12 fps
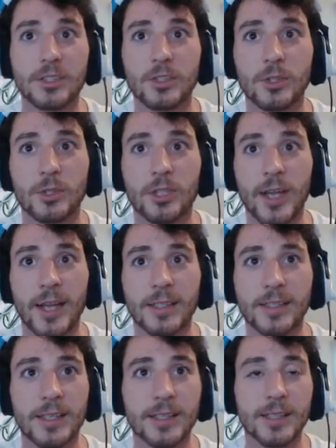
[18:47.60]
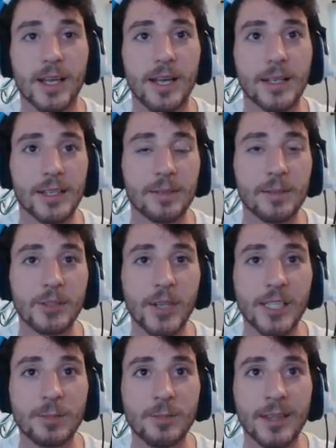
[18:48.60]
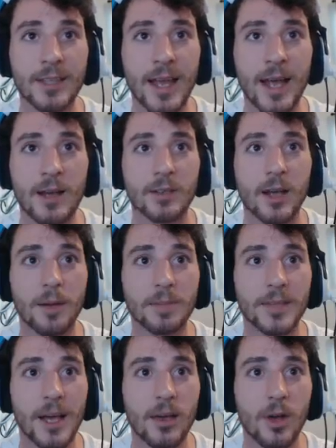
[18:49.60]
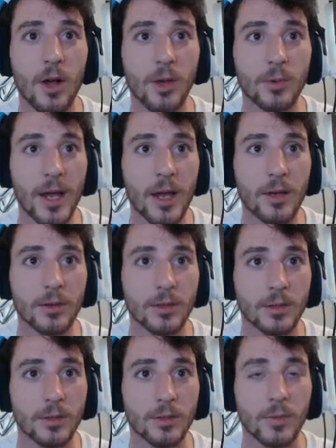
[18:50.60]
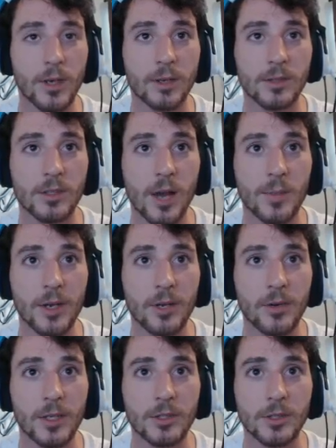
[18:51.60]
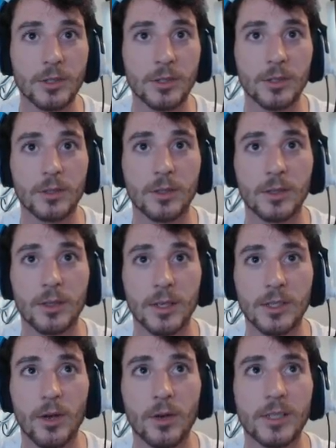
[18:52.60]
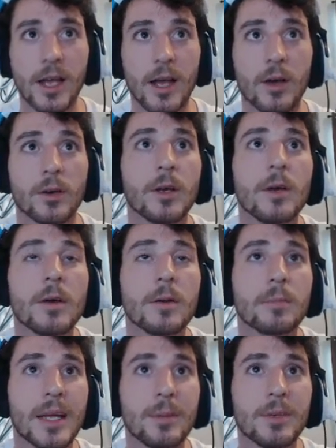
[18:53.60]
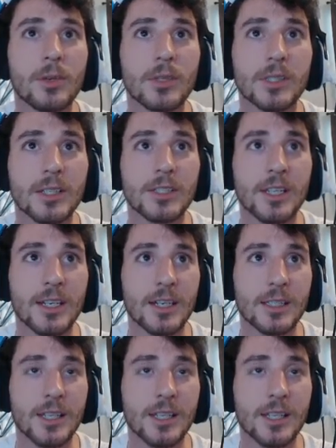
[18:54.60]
Chat says lead him to J Smith Town. Up, down, all around. Weird zombie creatures. Let's go to town. Planet Medusa, indigenous